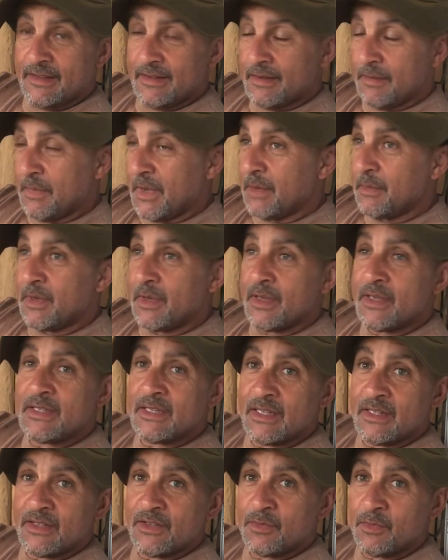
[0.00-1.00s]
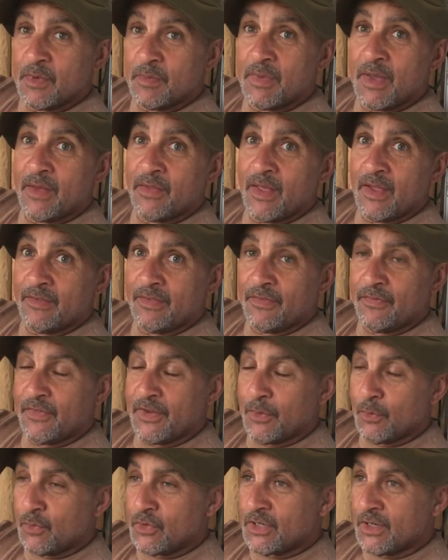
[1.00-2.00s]
I might be able to tell you something about that in the
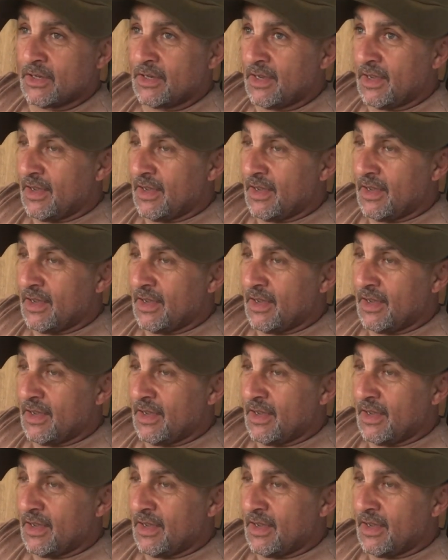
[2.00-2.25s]
future.